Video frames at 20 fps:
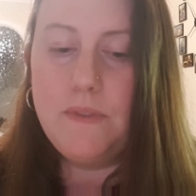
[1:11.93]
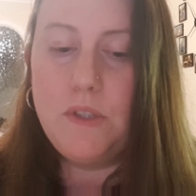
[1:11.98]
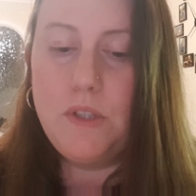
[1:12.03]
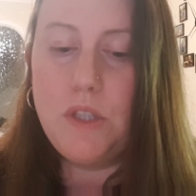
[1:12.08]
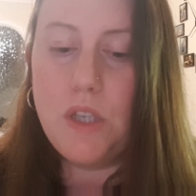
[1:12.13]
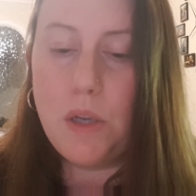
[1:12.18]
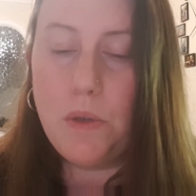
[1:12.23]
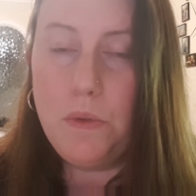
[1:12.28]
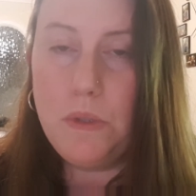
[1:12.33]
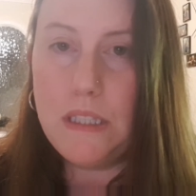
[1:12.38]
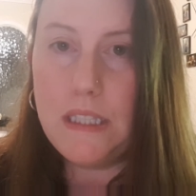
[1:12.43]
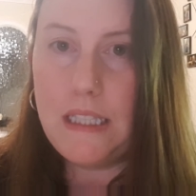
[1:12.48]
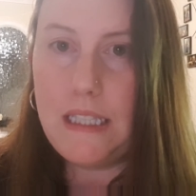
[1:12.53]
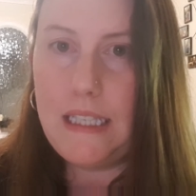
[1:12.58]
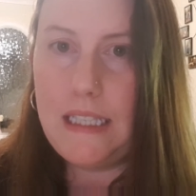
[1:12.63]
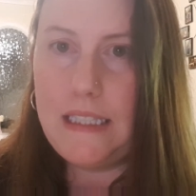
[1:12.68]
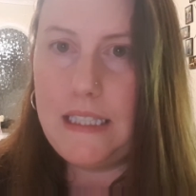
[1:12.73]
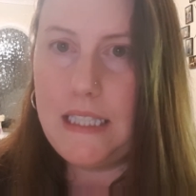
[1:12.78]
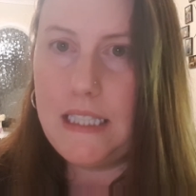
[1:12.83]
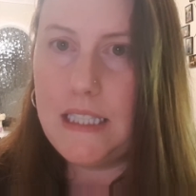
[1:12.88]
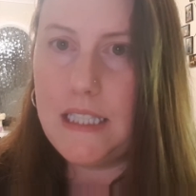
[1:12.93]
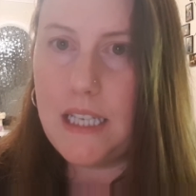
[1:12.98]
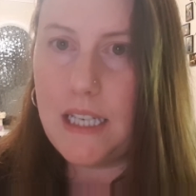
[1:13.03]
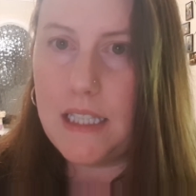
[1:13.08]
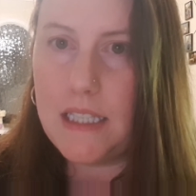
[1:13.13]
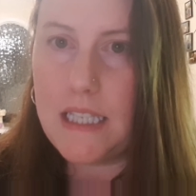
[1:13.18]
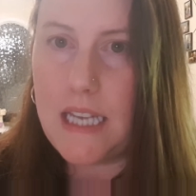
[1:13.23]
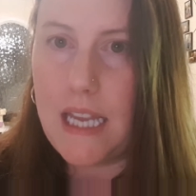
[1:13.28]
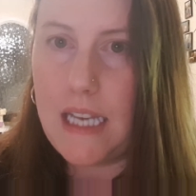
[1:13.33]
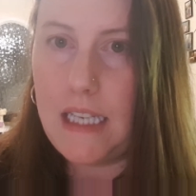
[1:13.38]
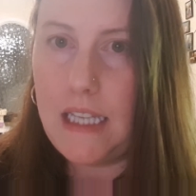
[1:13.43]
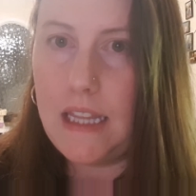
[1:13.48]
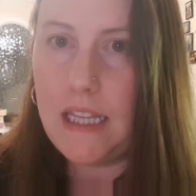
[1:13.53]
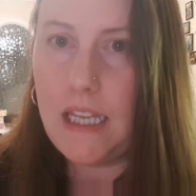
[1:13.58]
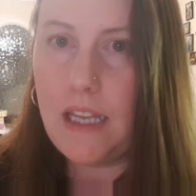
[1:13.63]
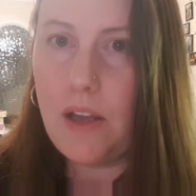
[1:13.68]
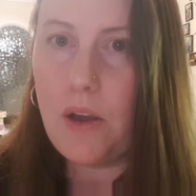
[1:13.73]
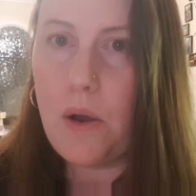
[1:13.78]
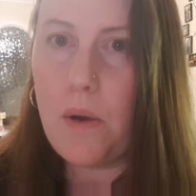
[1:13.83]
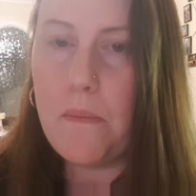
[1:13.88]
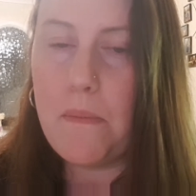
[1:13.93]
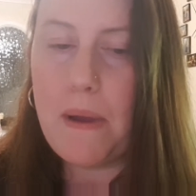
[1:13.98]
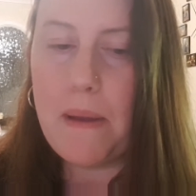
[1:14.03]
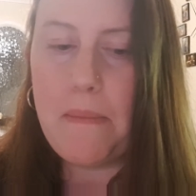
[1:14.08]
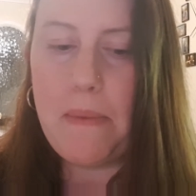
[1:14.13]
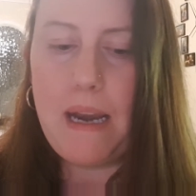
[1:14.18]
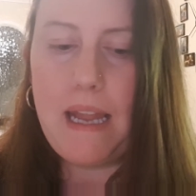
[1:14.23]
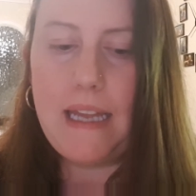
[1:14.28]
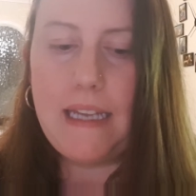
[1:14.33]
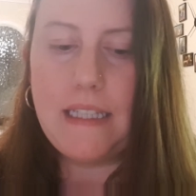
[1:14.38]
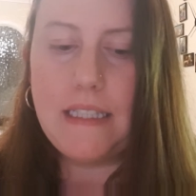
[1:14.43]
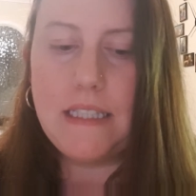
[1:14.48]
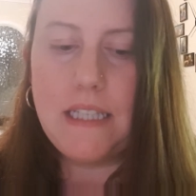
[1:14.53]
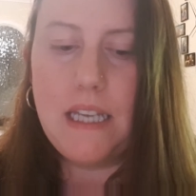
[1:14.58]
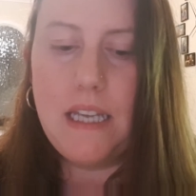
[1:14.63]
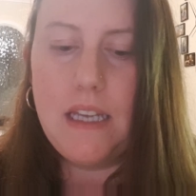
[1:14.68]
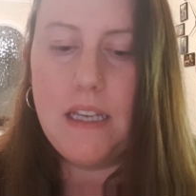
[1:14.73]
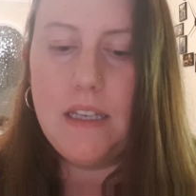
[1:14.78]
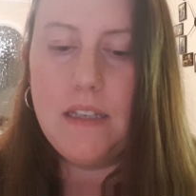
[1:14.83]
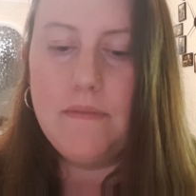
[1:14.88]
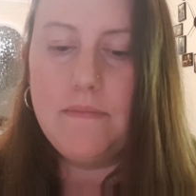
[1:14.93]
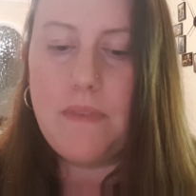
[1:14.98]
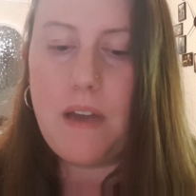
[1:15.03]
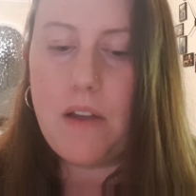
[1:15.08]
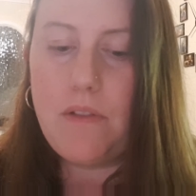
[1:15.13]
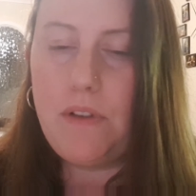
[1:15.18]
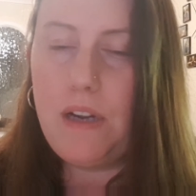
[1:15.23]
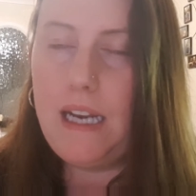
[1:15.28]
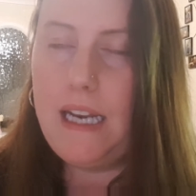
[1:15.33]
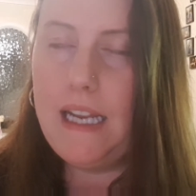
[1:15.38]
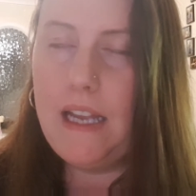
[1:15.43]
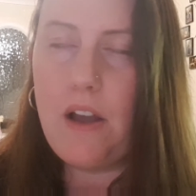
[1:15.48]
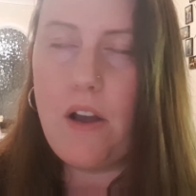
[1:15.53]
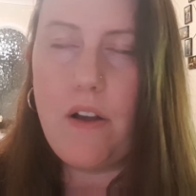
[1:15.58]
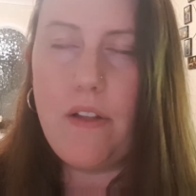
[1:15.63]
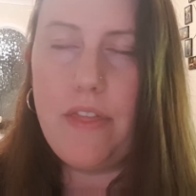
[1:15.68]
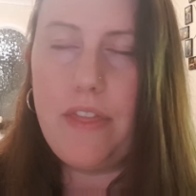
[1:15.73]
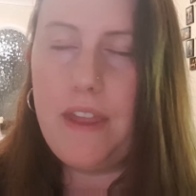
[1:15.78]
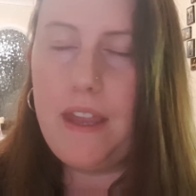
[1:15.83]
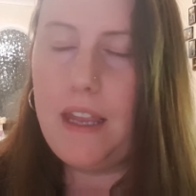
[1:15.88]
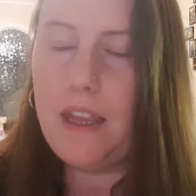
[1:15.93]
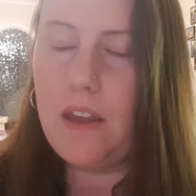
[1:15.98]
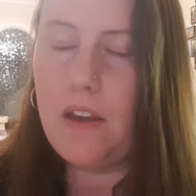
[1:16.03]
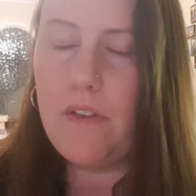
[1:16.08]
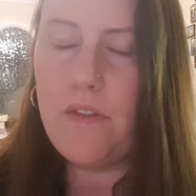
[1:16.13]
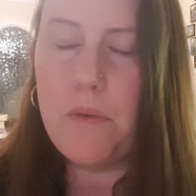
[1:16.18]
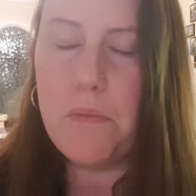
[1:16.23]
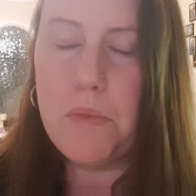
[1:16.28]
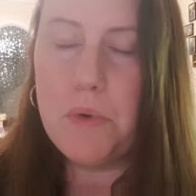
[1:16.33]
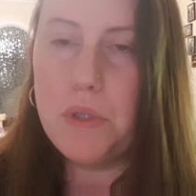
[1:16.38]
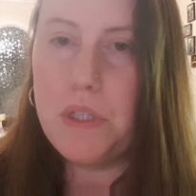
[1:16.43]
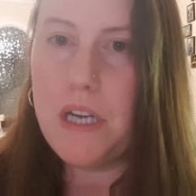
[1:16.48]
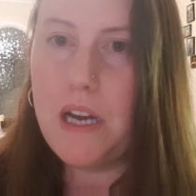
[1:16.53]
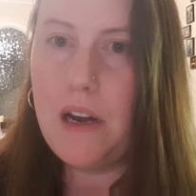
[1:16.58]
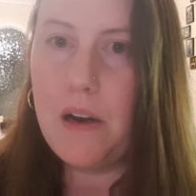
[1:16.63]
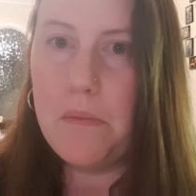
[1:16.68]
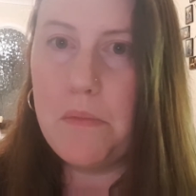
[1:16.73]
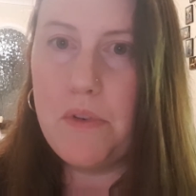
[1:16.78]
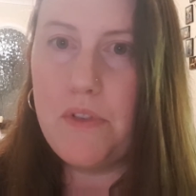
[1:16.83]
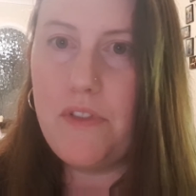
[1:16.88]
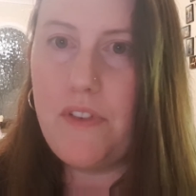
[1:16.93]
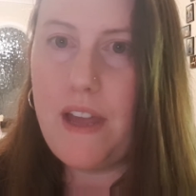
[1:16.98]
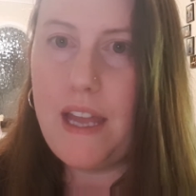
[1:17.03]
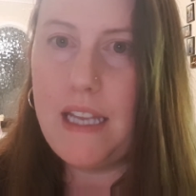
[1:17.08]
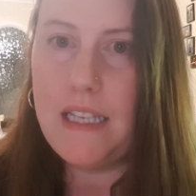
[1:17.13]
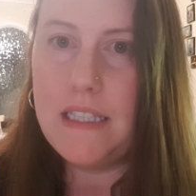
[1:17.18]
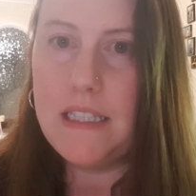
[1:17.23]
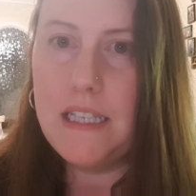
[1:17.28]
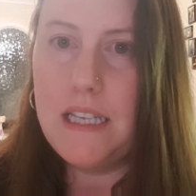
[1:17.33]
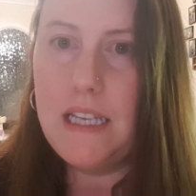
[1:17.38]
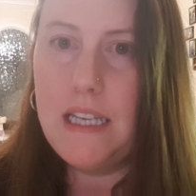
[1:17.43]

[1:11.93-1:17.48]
Don't let it touch anything on my plate. I really can't think of a more terrible fate